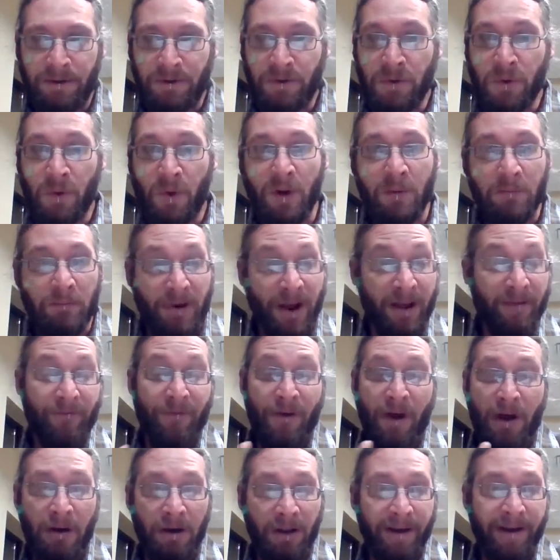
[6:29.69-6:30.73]
Norm
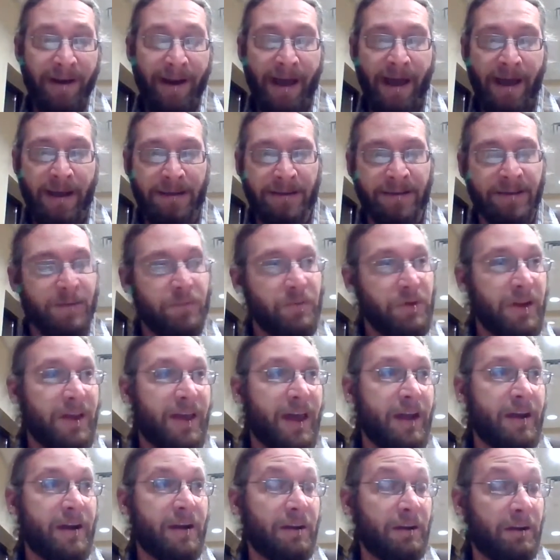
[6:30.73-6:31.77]
Breyfogle and I
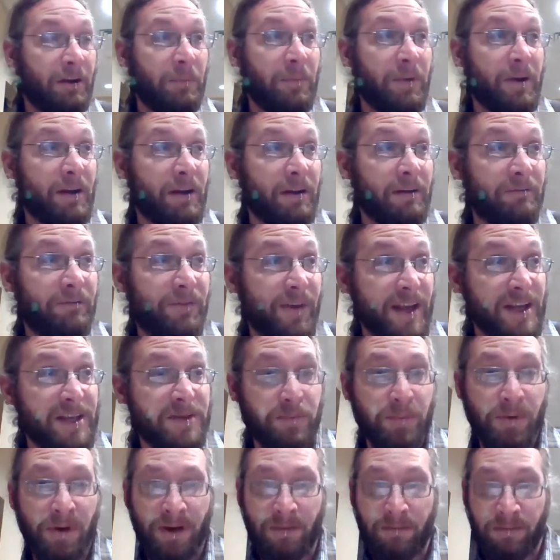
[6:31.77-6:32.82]
communicated a little bit on
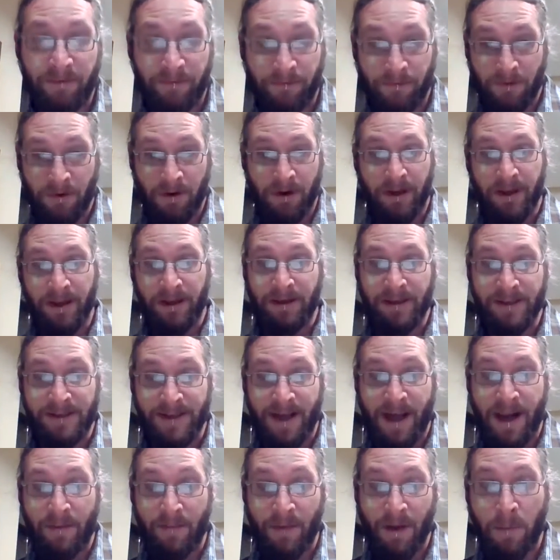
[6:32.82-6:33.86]
Facebook before he
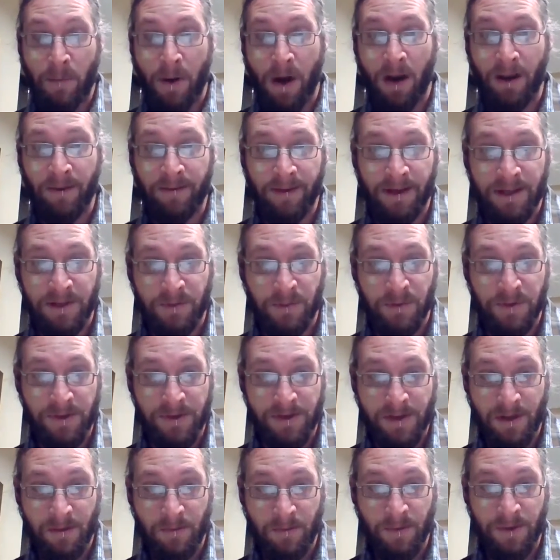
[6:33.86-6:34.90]
decided my politics
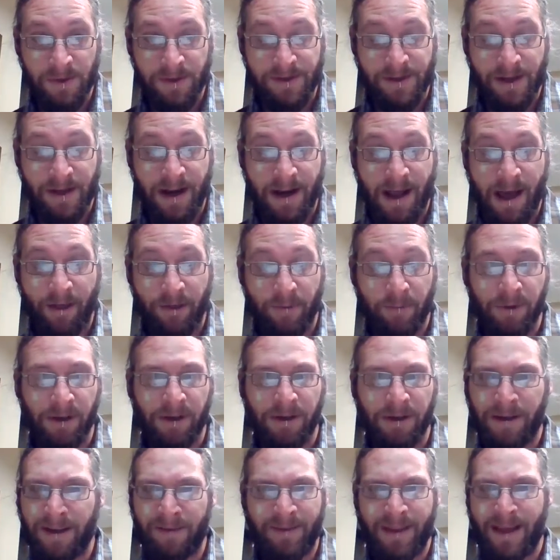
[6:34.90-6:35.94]
was anathema,